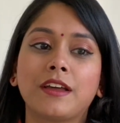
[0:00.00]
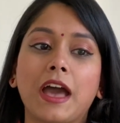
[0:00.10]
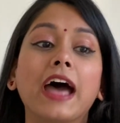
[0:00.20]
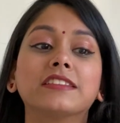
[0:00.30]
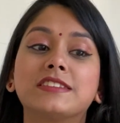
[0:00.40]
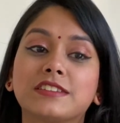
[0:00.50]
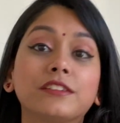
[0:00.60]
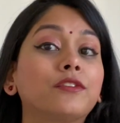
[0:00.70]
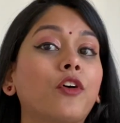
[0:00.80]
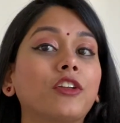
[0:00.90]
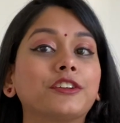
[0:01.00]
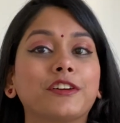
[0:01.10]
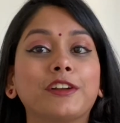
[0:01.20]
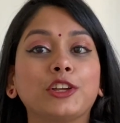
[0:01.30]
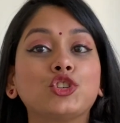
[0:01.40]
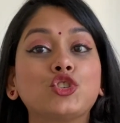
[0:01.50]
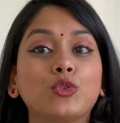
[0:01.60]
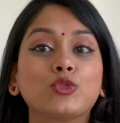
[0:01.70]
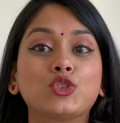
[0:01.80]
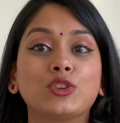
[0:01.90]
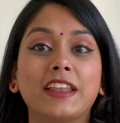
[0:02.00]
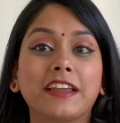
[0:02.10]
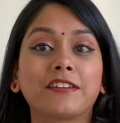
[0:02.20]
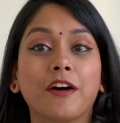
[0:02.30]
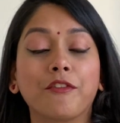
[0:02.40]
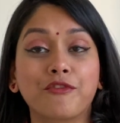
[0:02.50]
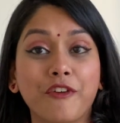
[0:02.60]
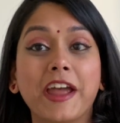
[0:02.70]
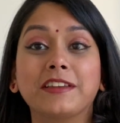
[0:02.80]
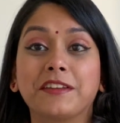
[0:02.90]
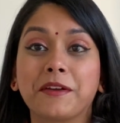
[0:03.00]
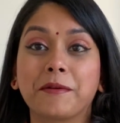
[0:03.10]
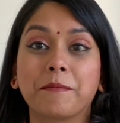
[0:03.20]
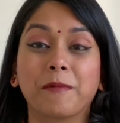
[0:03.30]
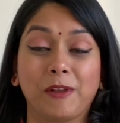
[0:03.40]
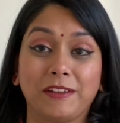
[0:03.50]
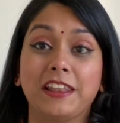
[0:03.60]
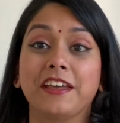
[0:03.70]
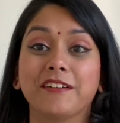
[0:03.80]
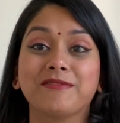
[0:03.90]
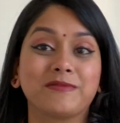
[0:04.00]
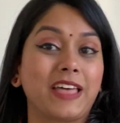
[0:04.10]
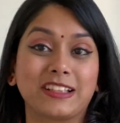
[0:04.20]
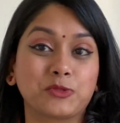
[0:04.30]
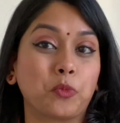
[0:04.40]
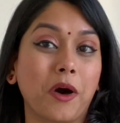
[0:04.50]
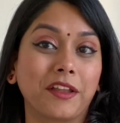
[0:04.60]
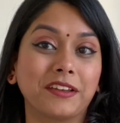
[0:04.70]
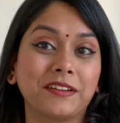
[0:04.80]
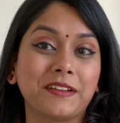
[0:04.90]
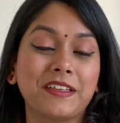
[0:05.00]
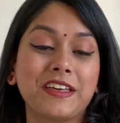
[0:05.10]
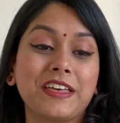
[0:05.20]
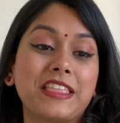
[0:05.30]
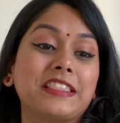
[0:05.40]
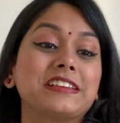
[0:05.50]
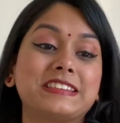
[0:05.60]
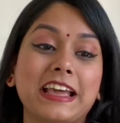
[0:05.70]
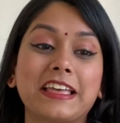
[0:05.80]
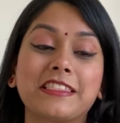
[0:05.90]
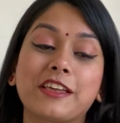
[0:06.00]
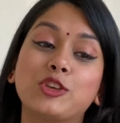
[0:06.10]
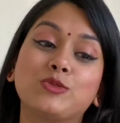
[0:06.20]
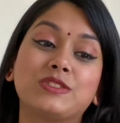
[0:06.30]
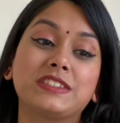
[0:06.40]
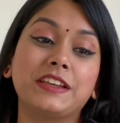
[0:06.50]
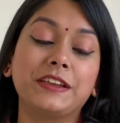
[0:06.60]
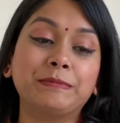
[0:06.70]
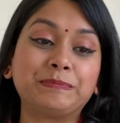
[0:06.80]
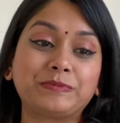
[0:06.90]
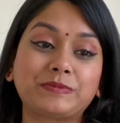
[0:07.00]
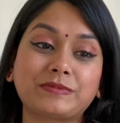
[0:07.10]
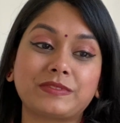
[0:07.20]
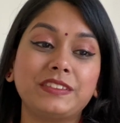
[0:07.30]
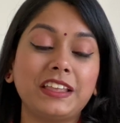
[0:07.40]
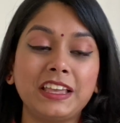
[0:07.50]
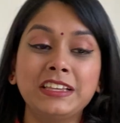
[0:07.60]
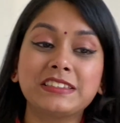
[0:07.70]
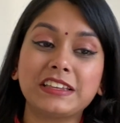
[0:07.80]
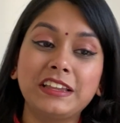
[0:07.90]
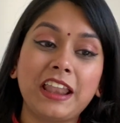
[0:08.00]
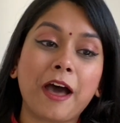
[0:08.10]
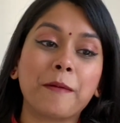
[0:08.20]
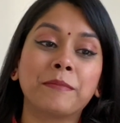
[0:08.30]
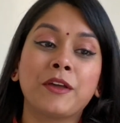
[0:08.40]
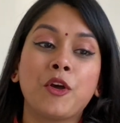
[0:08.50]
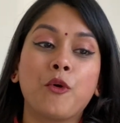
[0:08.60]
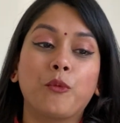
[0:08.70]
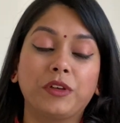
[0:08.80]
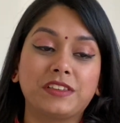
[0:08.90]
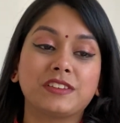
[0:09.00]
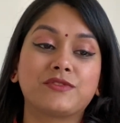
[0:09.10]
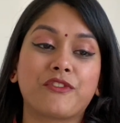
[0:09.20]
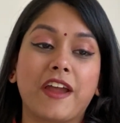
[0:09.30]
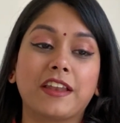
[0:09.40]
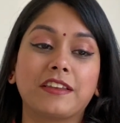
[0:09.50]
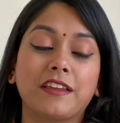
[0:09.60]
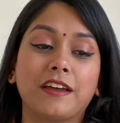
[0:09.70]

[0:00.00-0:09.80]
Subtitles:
and still voluntarily chose to let her friend live. That's one. And the second thing you see is Ilam with his friend.